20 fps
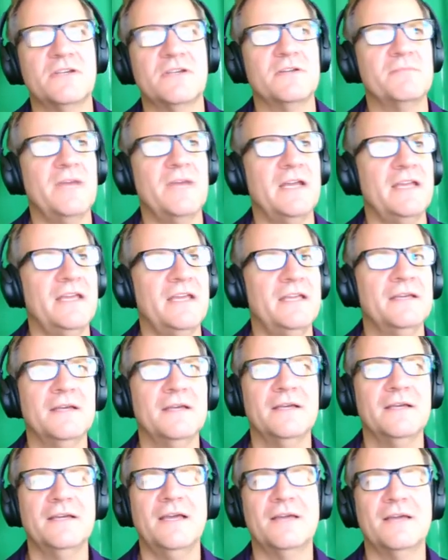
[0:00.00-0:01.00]
your money
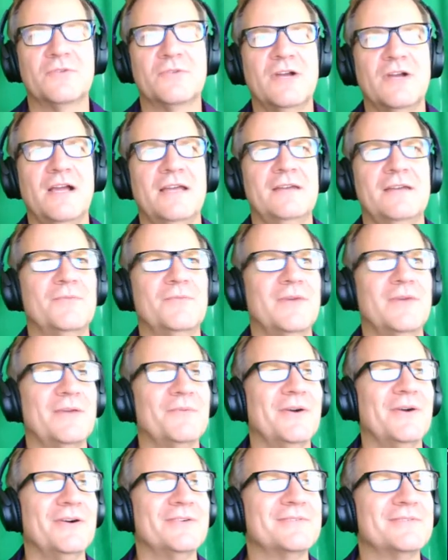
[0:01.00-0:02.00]
and run. We
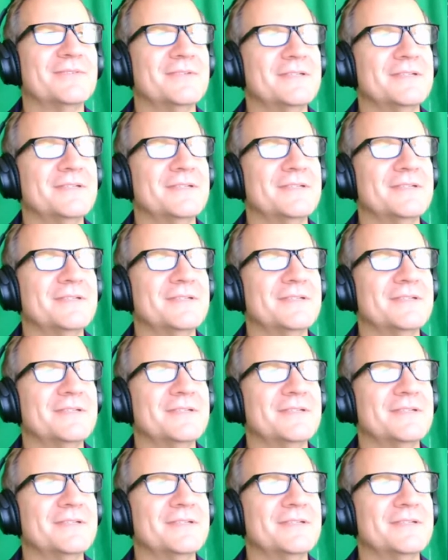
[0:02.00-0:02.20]
won't.